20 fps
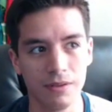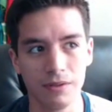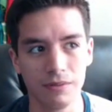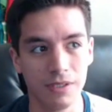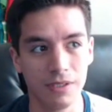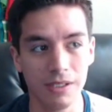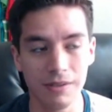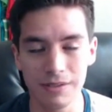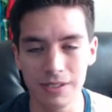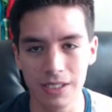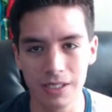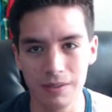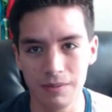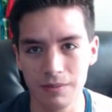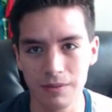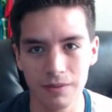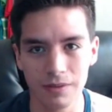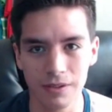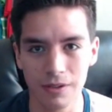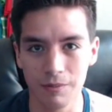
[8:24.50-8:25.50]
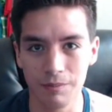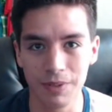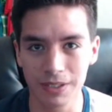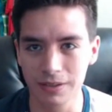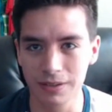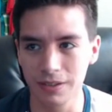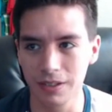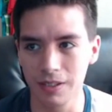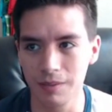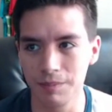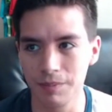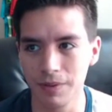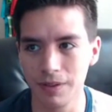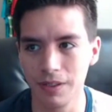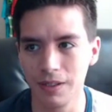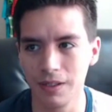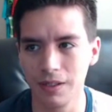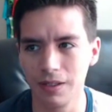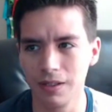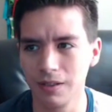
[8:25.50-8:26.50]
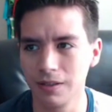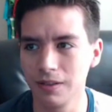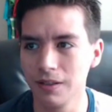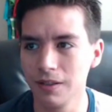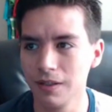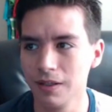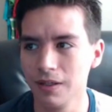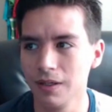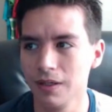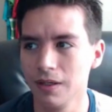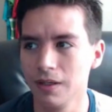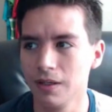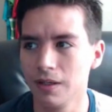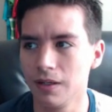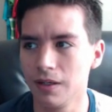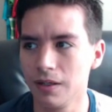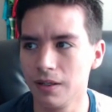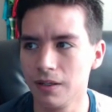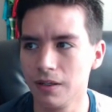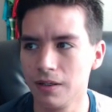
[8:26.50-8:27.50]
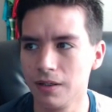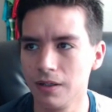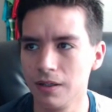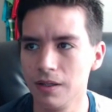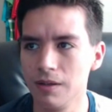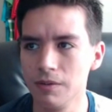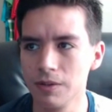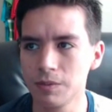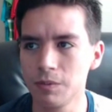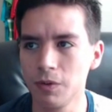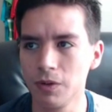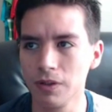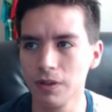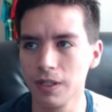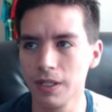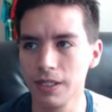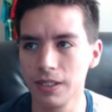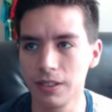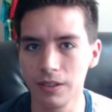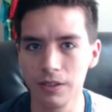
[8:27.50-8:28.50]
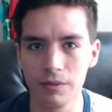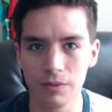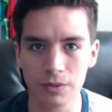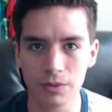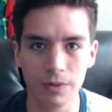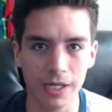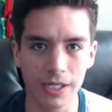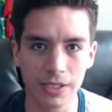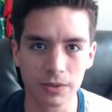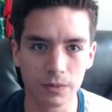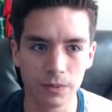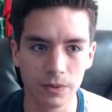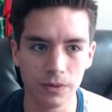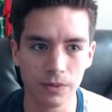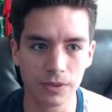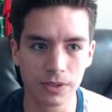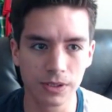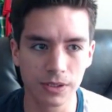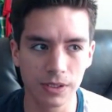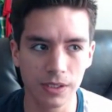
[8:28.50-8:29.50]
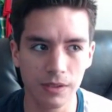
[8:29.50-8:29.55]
teams getting picked up, and it was more like it was grassroots.